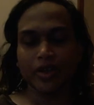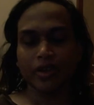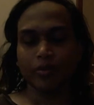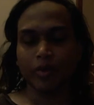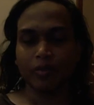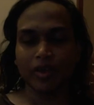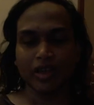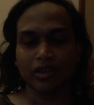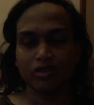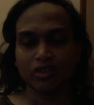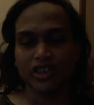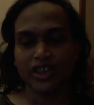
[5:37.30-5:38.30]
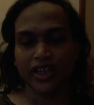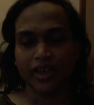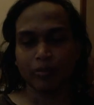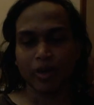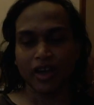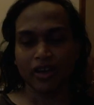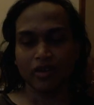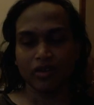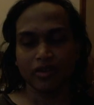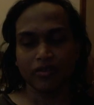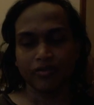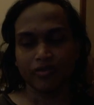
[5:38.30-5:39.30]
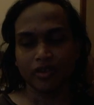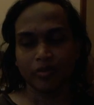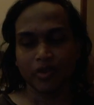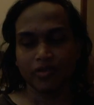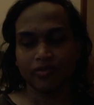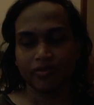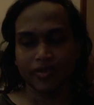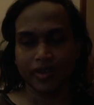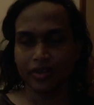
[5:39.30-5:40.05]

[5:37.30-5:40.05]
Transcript: uh, prepared to check back and confirm if...